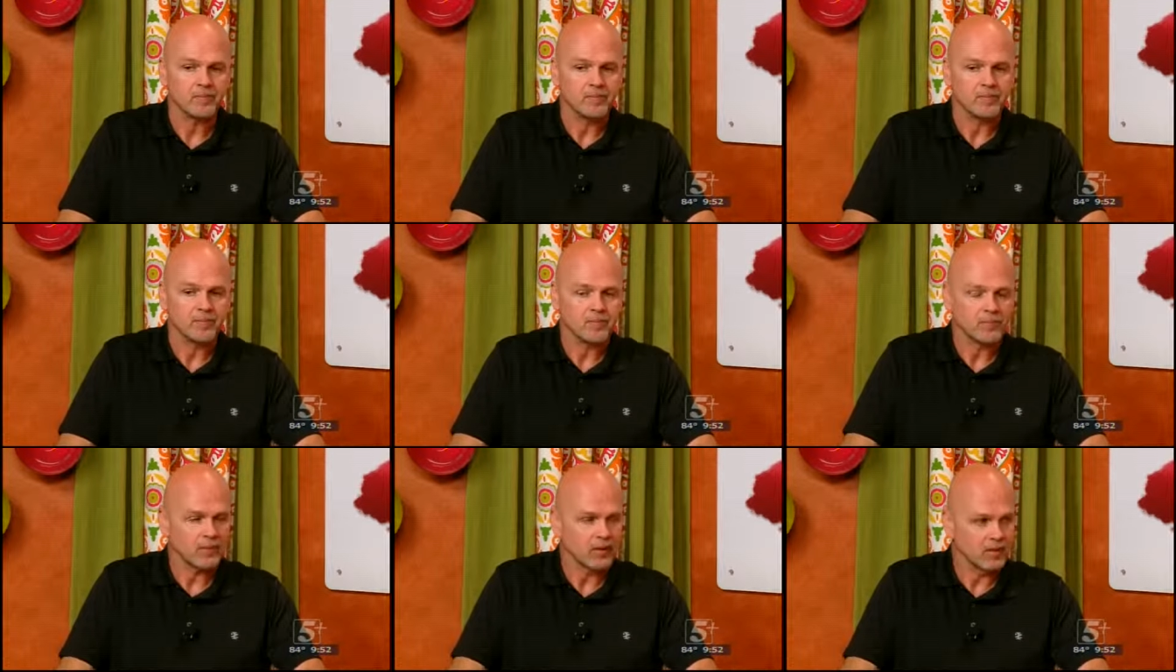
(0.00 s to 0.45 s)
you're
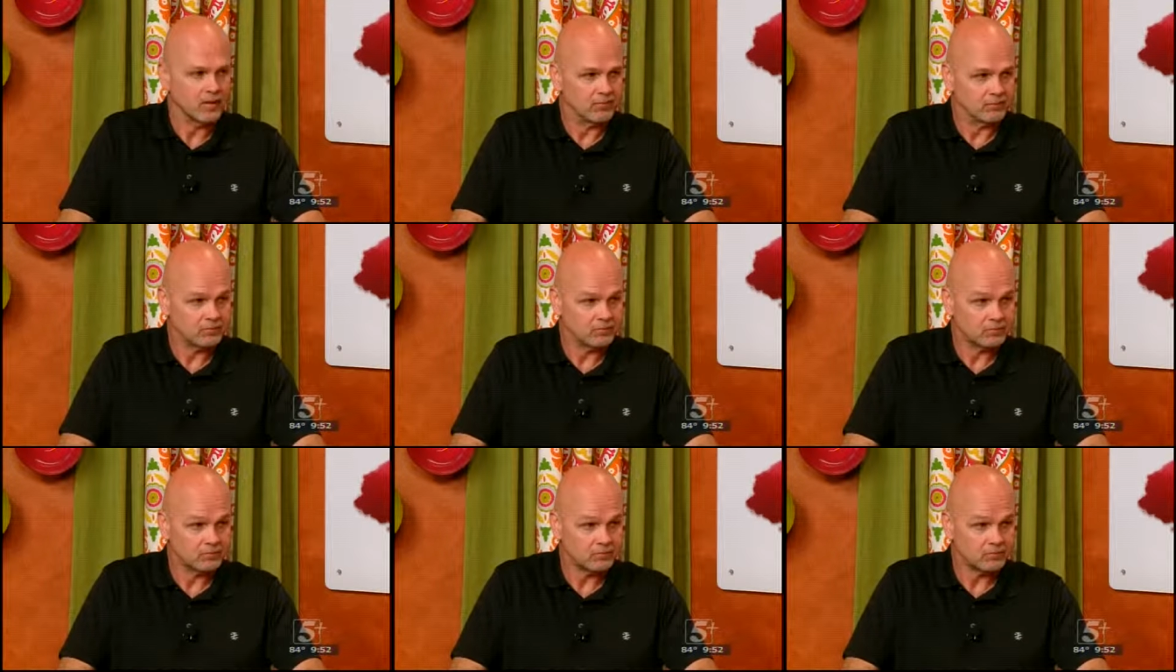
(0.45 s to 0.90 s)
very
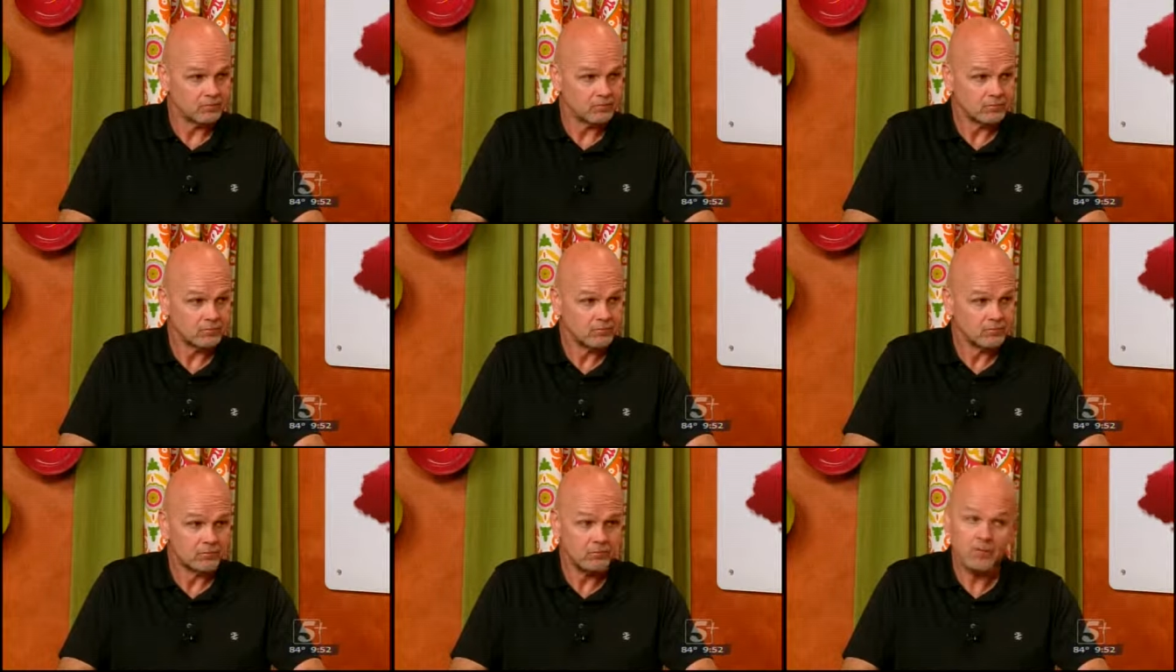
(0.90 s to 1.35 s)

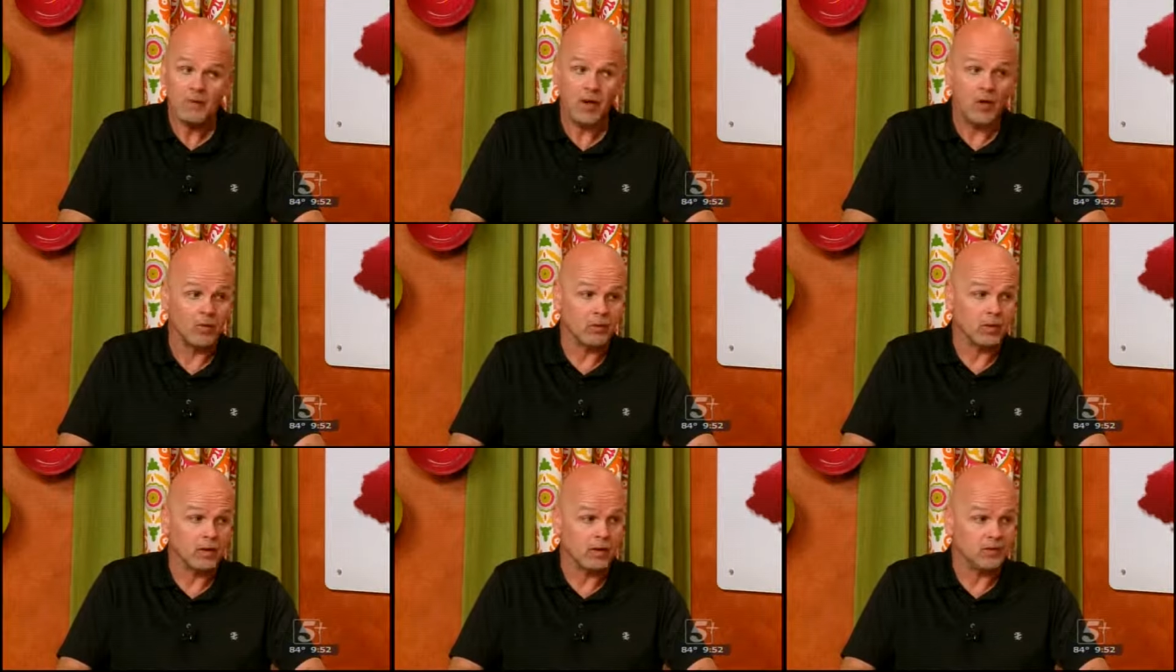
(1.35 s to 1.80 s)
competitive
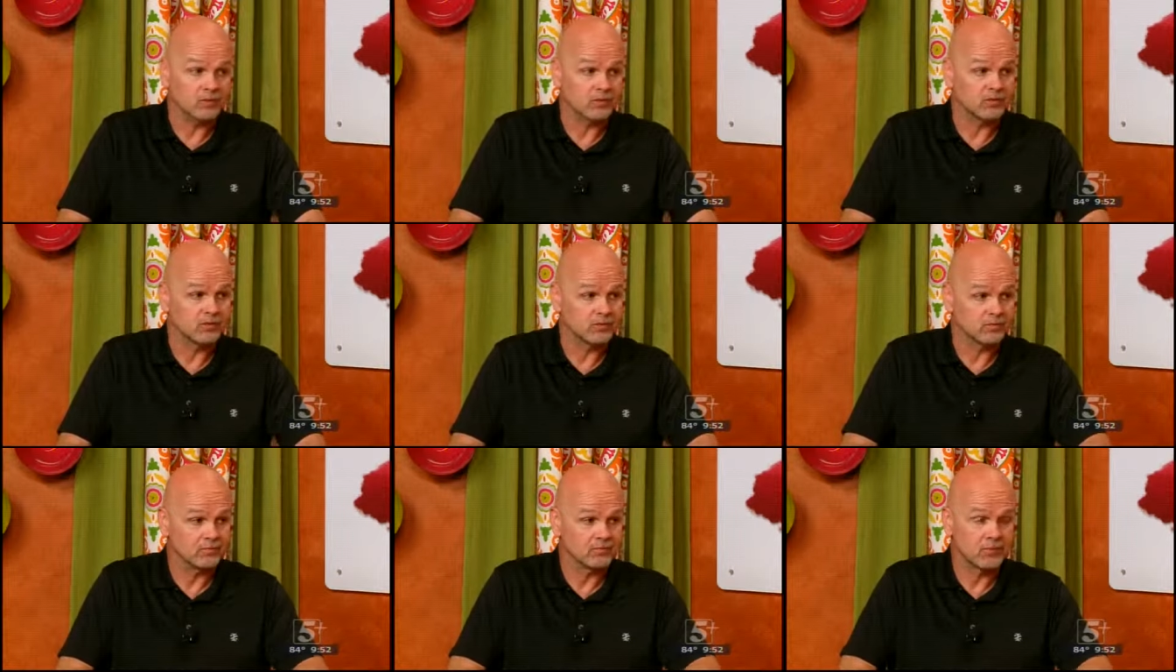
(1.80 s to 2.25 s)

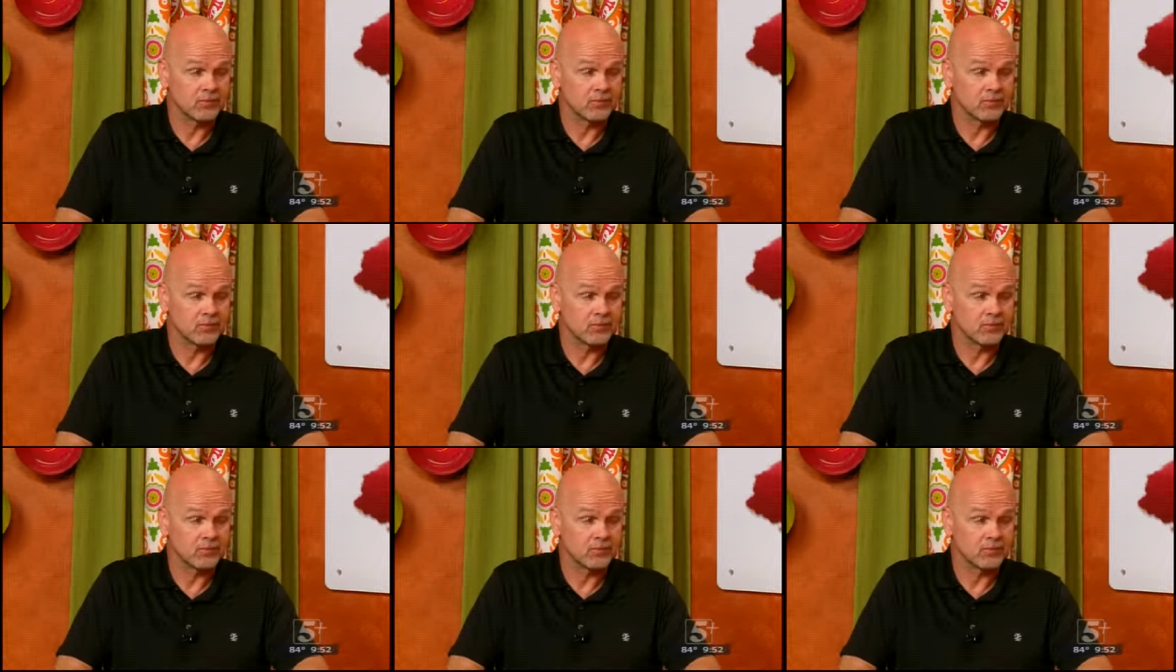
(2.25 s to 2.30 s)
pricing-wise.